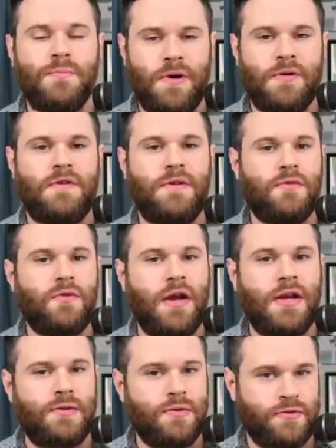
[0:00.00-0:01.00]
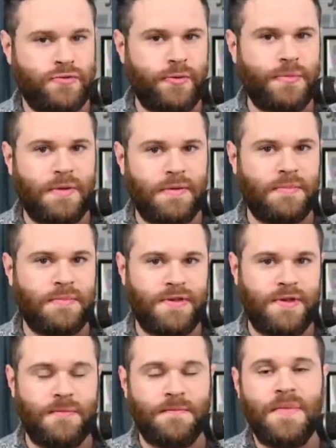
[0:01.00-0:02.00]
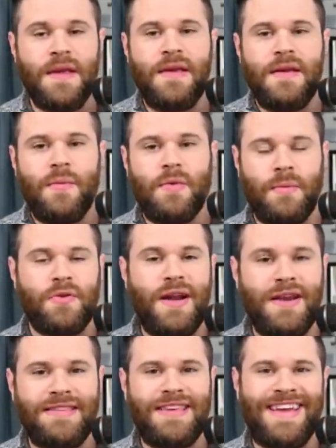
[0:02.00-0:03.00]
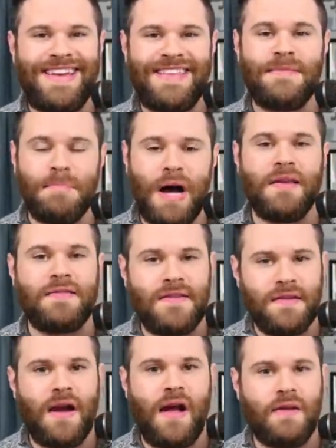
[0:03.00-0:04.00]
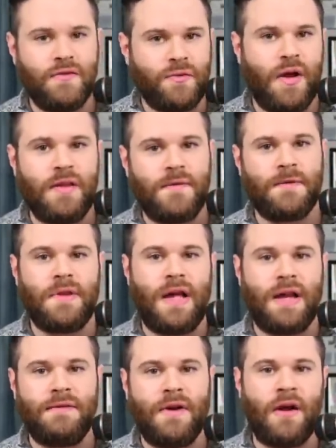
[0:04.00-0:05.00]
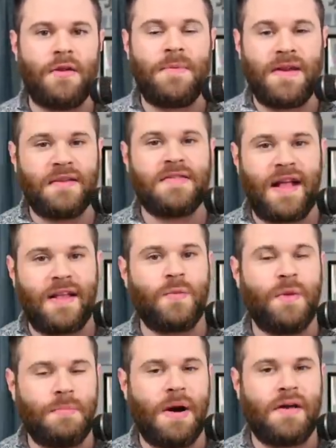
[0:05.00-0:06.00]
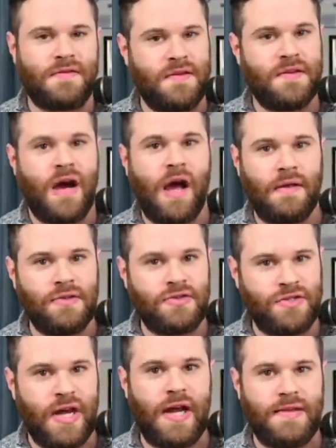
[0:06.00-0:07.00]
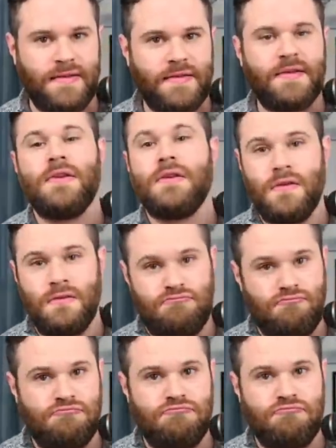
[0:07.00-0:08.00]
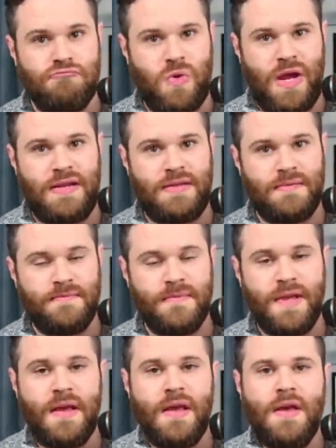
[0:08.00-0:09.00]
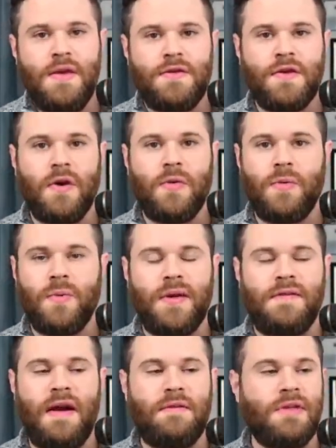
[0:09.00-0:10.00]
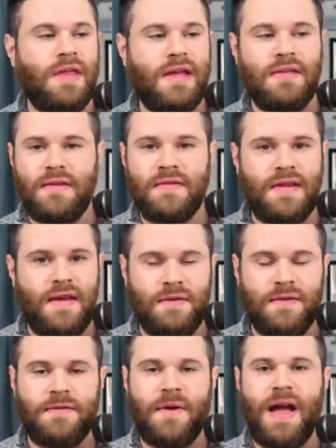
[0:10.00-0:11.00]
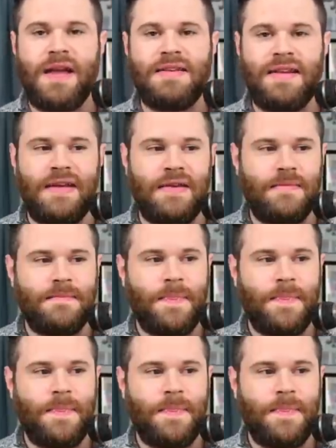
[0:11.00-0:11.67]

person you're trying to attribute them to. What I'm trying to say is Boston College runs for a lot of yards because that's what Boston College does, right? So if everything that Justin Frye did